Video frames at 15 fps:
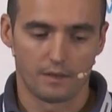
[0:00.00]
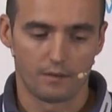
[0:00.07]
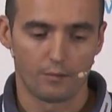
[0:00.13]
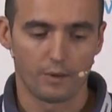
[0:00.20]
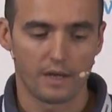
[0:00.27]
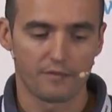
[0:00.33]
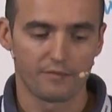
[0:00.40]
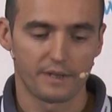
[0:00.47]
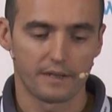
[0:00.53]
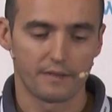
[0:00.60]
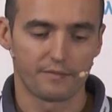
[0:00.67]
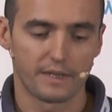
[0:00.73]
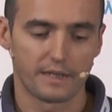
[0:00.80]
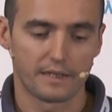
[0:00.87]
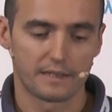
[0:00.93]
we have
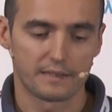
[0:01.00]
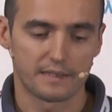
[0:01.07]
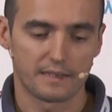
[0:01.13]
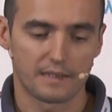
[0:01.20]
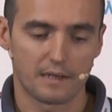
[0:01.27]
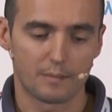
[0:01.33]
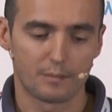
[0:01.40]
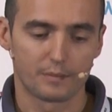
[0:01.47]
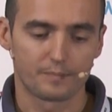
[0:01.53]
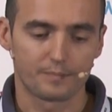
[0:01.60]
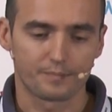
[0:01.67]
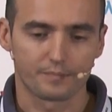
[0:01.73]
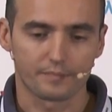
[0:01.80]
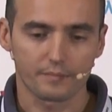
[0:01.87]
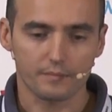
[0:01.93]
the setup
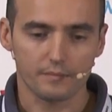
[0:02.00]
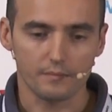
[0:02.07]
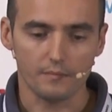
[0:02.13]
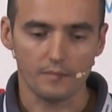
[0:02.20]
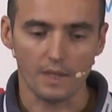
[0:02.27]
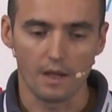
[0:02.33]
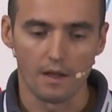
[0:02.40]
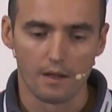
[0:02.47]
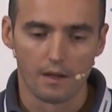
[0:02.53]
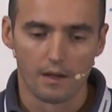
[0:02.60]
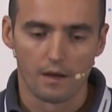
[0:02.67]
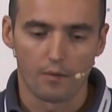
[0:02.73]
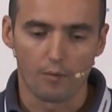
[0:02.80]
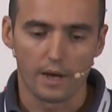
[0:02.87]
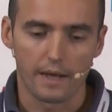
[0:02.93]

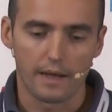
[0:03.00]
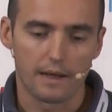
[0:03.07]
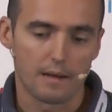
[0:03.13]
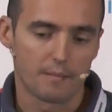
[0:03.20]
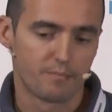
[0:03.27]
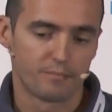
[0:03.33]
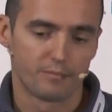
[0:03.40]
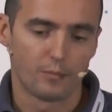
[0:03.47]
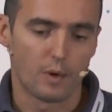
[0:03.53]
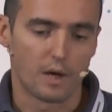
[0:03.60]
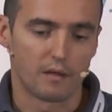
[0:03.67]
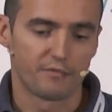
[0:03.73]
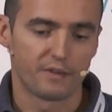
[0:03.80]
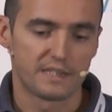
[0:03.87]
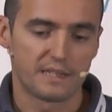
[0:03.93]
where,
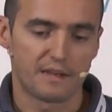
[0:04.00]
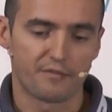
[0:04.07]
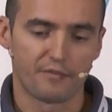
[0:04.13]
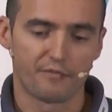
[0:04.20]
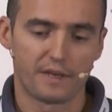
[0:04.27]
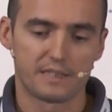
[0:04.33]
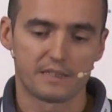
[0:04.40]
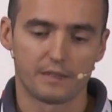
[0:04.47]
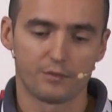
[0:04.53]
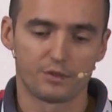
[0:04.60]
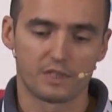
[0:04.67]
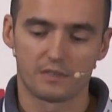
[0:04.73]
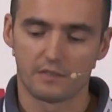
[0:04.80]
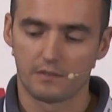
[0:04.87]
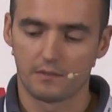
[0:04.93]
well, there's nothing fancy. You
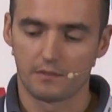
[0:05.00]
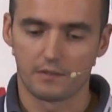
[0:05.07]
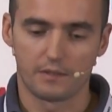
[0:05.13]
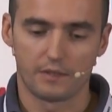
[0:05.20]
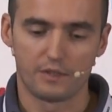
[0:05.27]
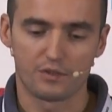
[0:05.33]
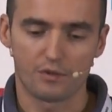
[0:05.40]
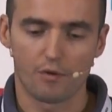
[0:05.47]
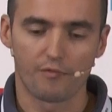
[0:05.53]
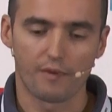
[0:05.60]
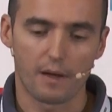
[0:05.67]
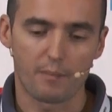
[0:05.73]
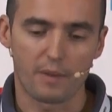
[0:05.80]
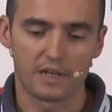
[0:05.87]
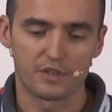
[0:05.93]
just install
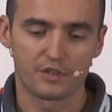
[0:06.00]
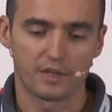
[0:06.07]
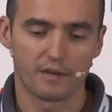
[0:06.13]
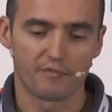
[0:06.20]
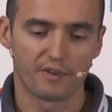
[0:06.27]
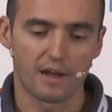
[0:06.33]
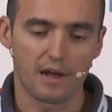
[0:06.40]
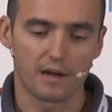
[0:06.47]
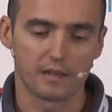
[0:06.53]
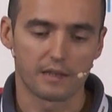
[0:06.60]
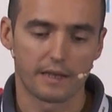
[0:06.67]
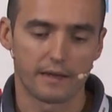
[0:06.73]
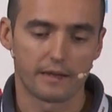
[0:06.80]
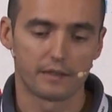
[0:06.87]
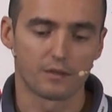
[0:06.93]
the Apache and the
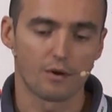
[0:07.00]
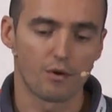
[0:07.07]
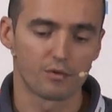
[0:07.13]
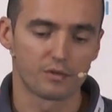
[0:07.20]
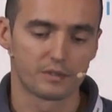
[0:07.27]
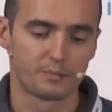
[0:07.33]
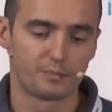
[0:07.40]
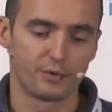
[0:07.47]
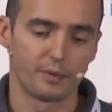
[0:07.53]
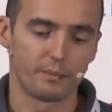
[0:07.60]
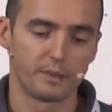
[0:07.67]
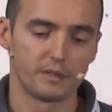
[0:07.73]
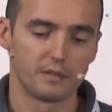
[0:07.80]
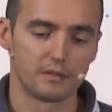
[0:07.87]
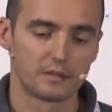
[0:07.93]
Ganglia. It goes
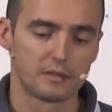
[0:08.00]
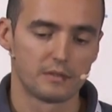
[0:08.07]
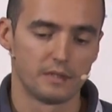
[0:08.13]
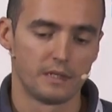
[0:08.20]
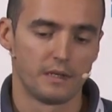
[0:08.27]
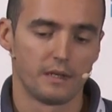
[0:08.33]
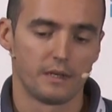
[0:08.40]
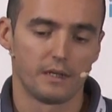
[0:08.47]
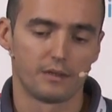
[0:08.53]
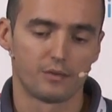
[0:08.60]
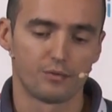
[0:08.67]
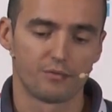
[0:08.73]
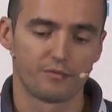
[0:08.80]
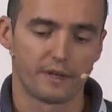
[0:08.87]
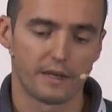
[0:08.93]
pre-built
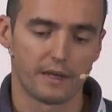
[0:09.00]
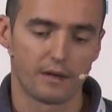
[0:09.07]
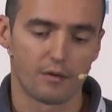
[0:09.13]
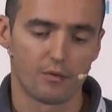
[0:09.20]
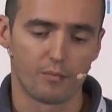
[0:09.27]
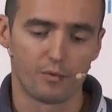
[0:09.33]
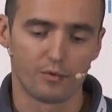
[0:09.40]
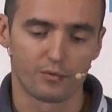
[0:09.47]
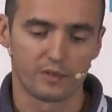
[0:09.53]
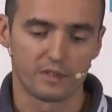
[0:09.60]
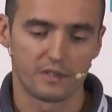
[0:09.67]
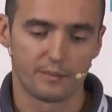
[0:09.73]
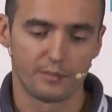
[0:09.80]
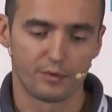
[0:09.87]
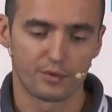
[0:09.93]
into the Ubuntu
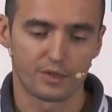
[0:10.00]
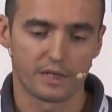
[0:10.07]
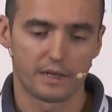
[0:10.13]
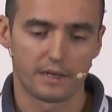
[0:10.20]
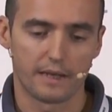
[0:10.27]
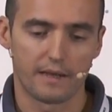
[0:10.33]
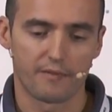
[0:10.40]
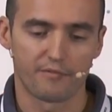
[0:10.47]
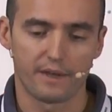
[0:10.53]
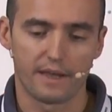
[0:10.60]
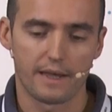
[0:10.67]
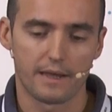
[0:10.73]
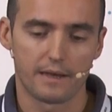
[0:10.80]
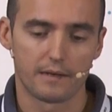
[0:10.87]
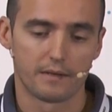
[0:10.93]
distribution, and
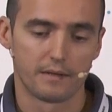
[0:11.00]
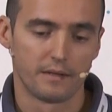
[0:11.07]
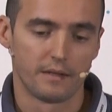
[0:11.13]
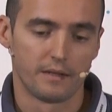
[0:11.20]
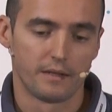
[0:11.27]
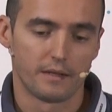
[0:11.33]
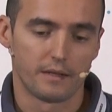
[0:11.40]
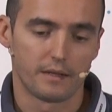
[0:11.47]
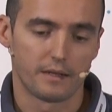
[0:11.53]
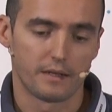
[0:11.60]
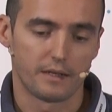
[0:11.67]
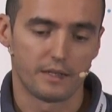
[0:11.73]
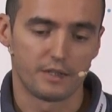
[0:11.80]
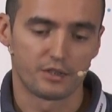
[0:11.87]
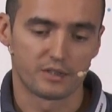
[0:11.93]
then
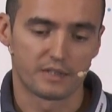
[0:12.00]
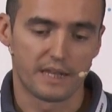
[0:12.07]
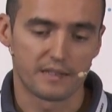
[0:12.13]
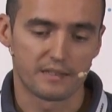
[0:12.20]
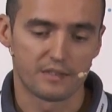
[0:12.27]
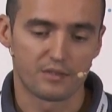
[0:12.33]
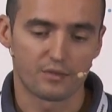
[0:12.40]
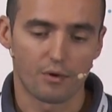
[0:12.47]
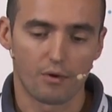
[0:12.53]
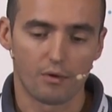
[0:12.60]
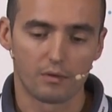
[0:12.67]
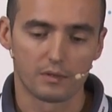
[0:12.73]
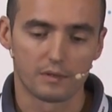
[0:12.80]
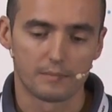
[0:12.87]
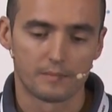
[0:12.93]
it just gets
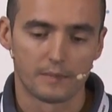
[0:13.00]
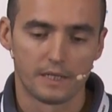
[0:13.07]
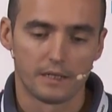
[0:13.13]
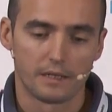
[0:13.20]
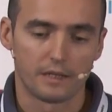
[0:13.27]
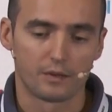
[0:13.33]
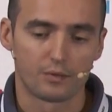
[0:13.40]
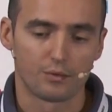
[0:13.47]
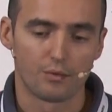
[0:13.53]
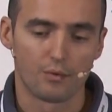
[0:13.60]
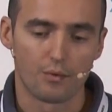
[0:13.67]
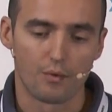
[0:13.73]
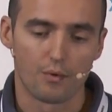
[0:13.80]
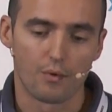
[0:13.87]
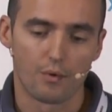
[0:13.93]
installed
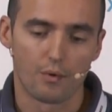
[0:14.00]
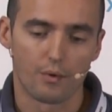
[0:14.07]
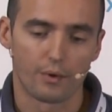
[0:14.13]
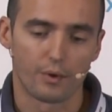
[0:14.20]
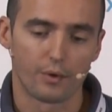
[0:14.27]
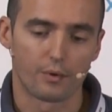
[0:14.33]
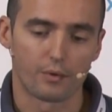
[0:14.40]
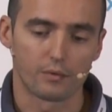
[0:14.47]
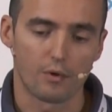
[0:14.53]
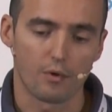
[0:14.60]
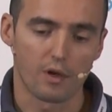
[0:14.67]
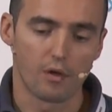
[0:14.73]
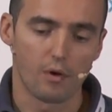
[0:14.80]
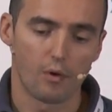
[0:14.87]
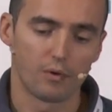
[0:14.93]
into your
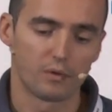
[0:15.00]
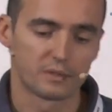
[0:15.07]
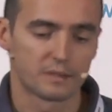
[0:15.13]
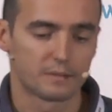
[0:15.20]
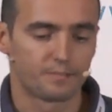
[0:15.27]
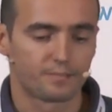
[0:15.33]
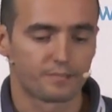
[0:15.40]
local host.